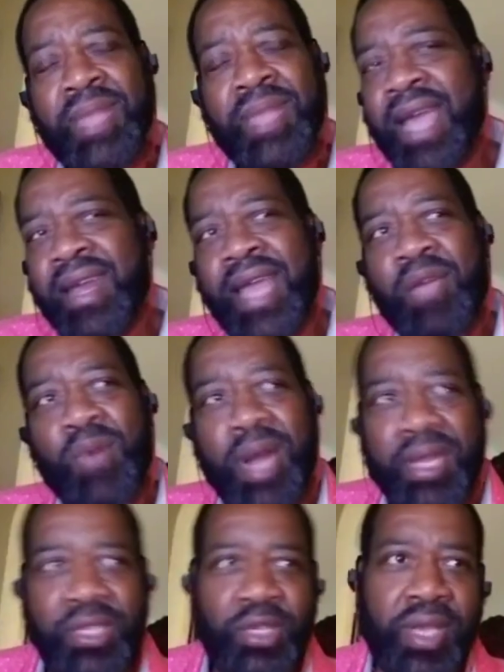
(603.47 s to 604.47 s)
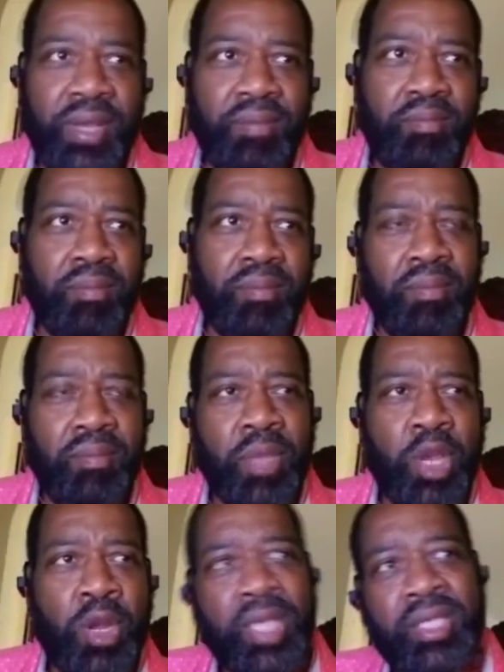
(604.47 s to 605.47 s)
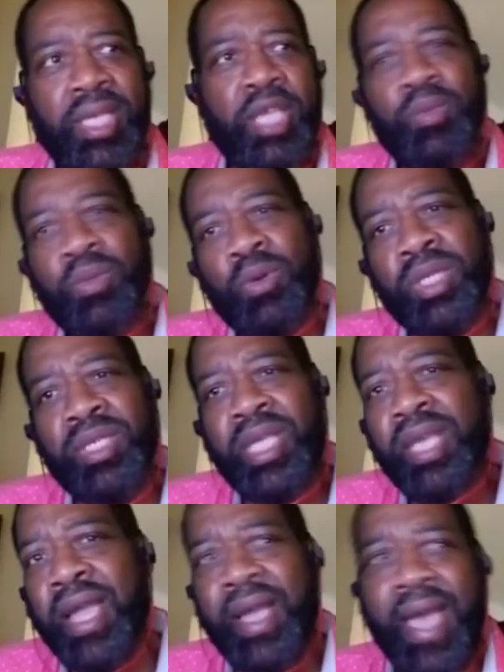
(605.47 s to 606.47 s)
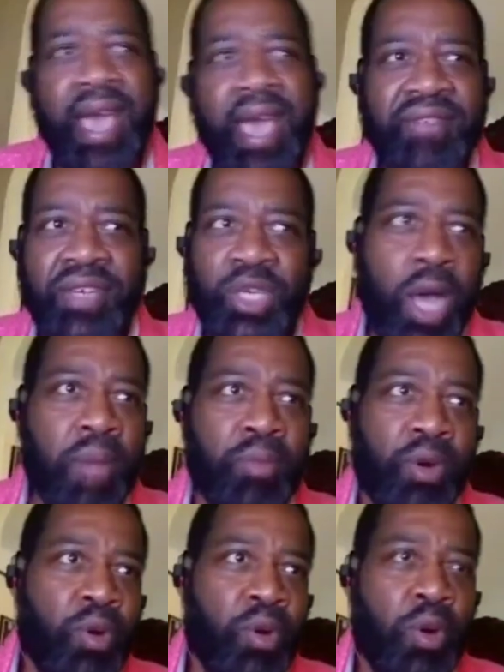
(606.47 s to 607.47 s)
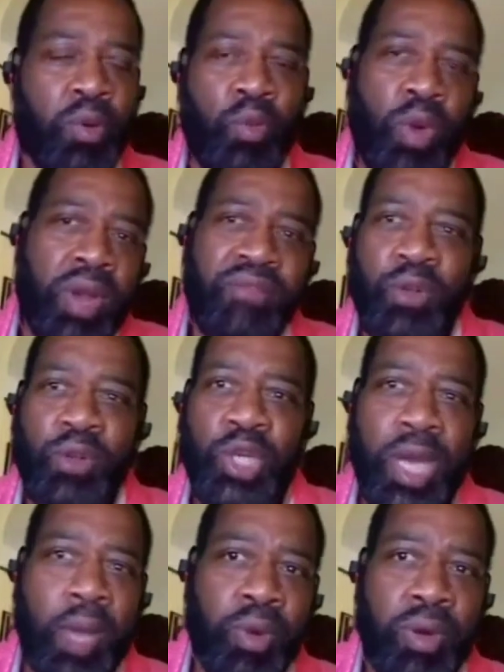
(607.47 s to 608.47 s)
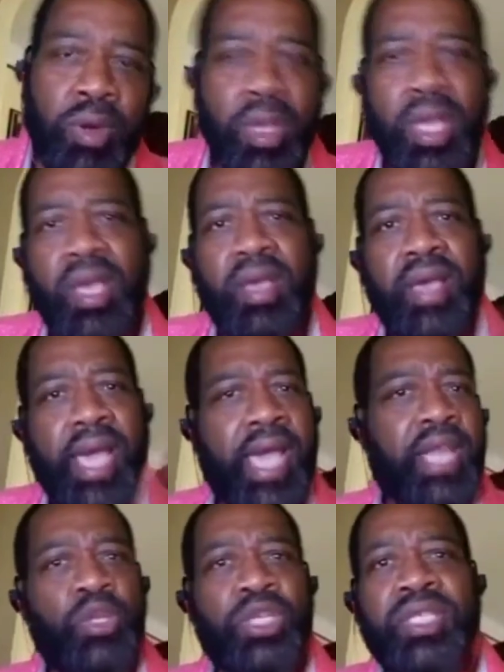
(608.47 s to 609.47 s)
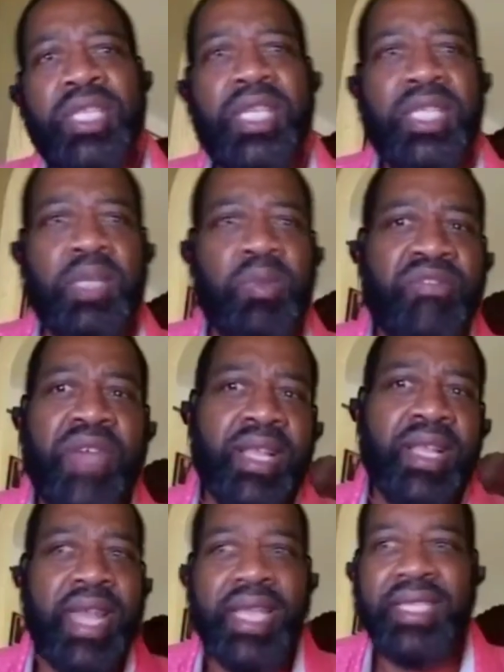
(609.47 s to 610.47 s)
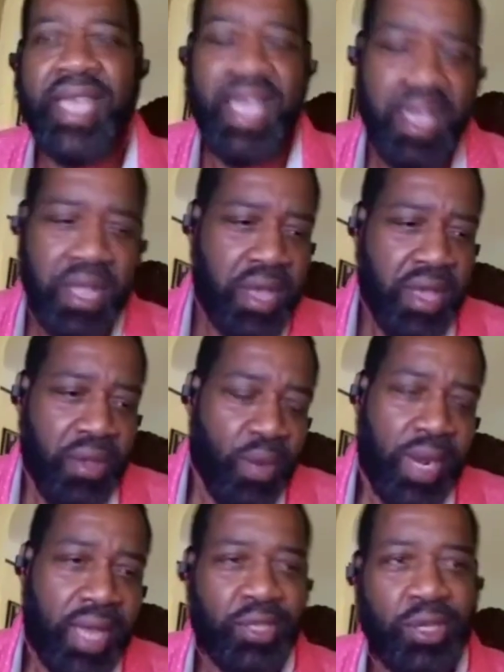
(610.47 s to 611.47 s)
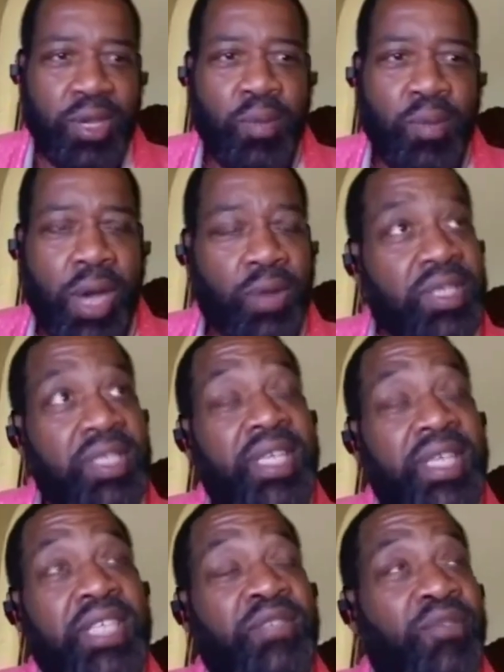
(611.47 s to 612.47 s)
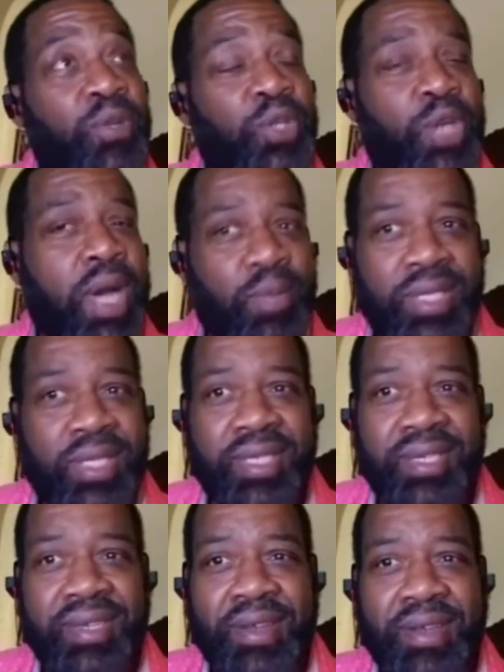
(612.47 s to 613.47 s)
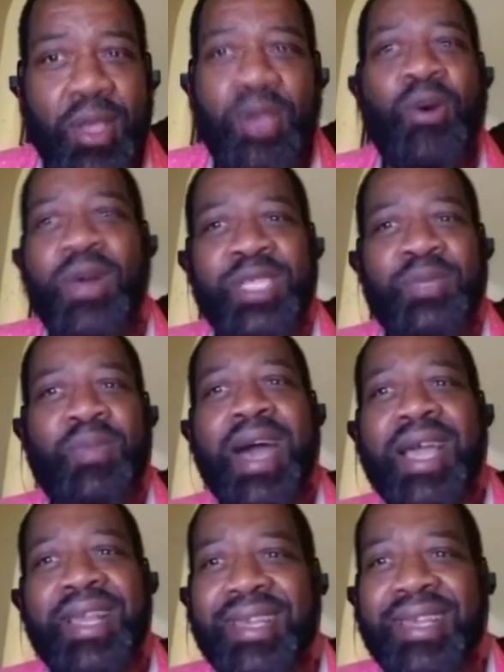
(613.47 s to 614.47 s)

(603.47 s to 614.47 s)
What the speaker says: that night when I took it. You know, they say you're supposed to take like a half a dropper or one full dropper, and you should see some effect the next day. Well, I took about 6 full droppers on the spot.